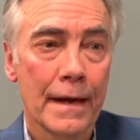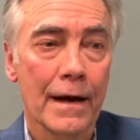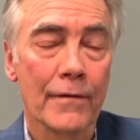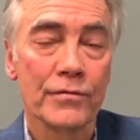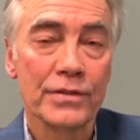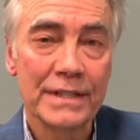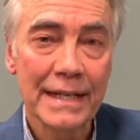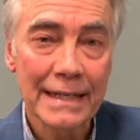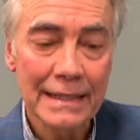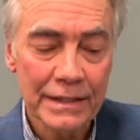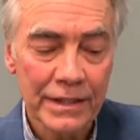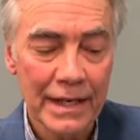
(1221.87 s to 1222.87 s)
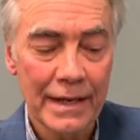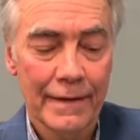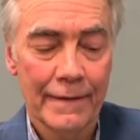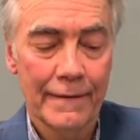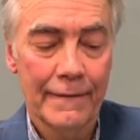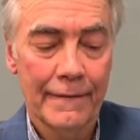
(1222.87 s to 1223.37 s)
of dignity,
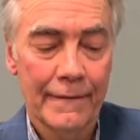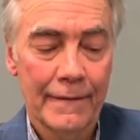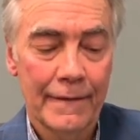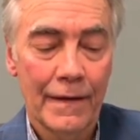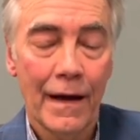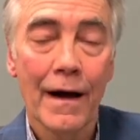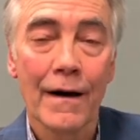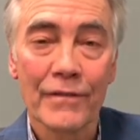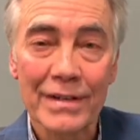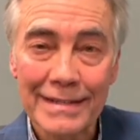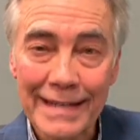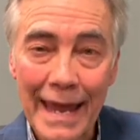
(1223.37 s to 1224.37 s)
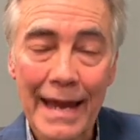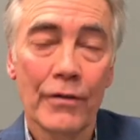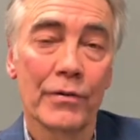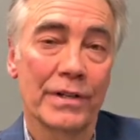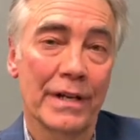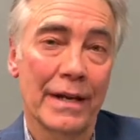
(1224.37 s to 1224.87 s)
of
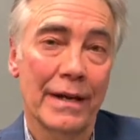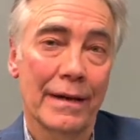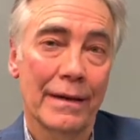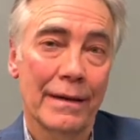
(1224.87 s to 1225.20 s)
integrity,